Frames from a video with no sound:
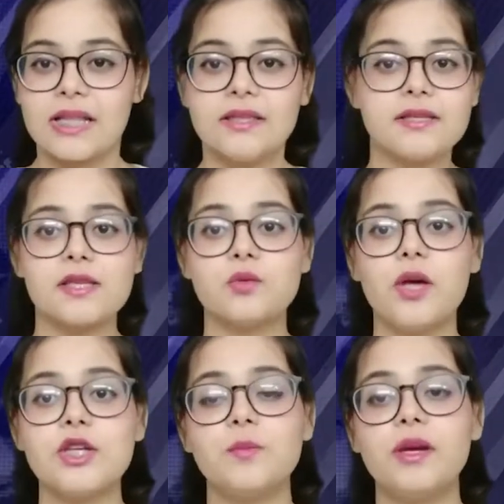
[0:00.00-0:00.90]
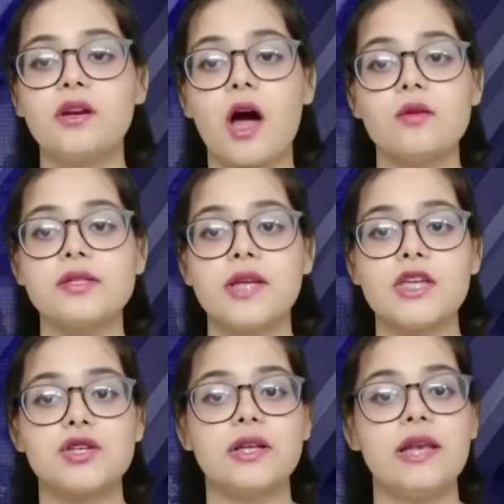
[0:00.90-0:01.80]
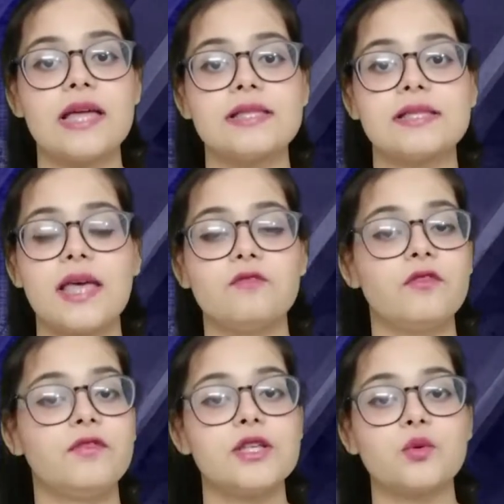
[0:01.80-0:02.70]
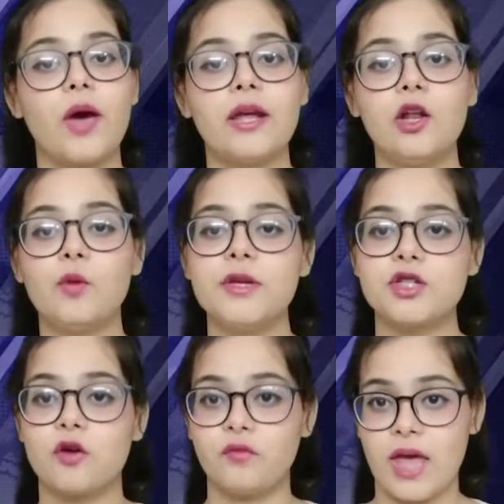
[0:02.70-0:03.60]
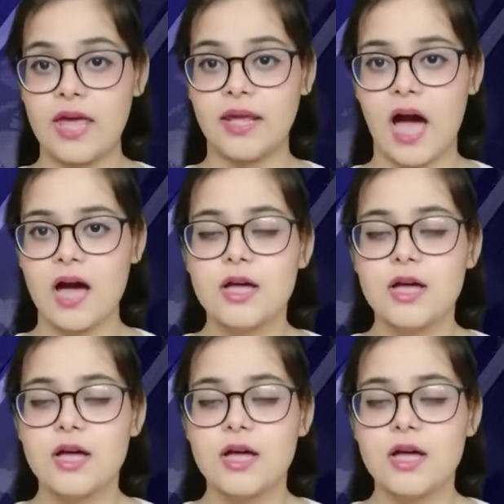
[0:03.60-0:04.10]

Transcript: This is going to be ground station in, let's say, 50 square kilometer of area.